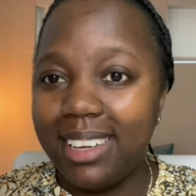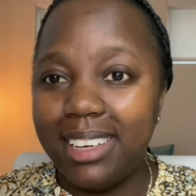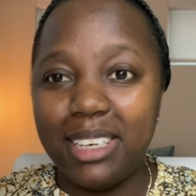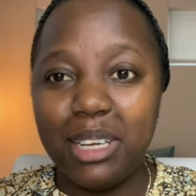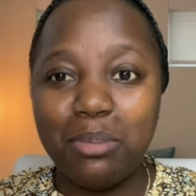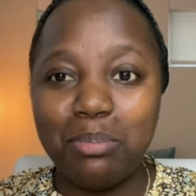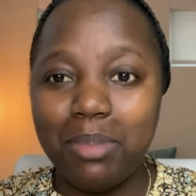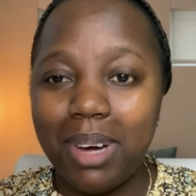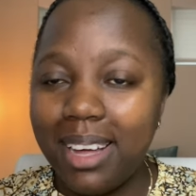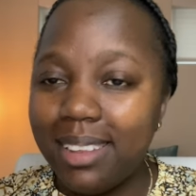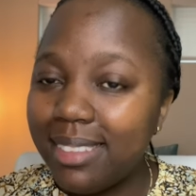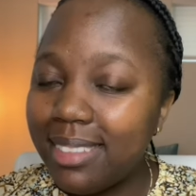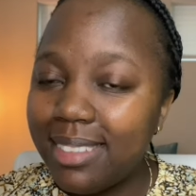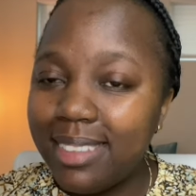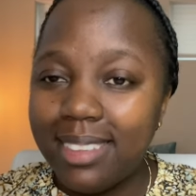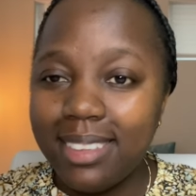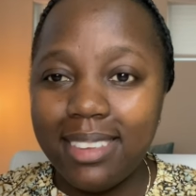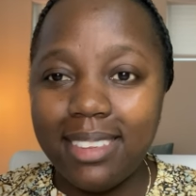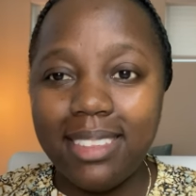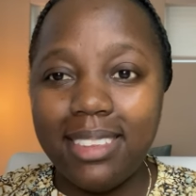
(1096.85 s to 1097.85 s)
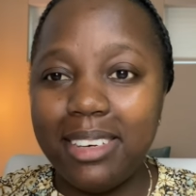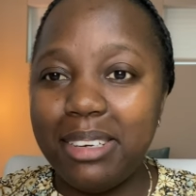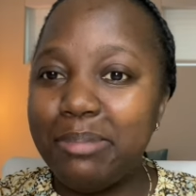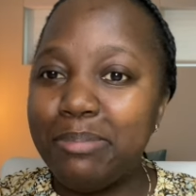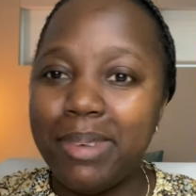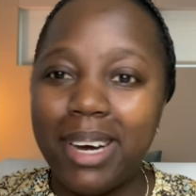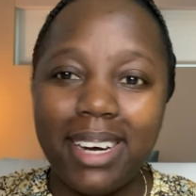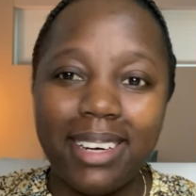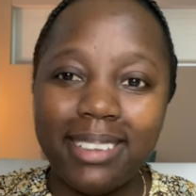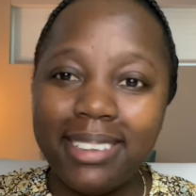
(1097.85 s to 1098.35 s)
in a month, in 3
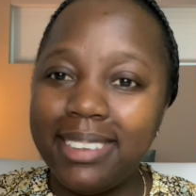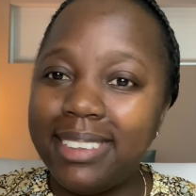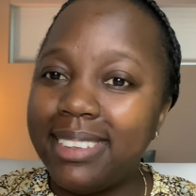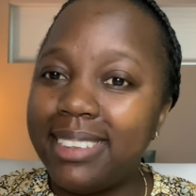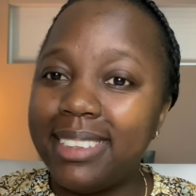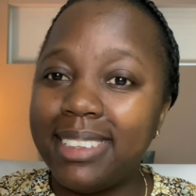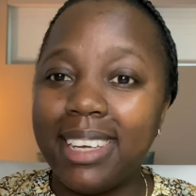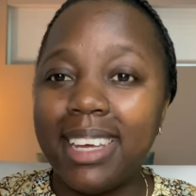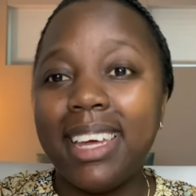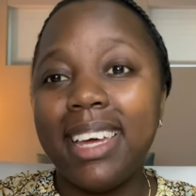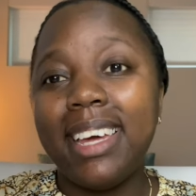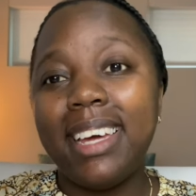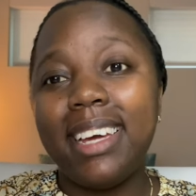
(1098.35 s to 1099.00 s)
months.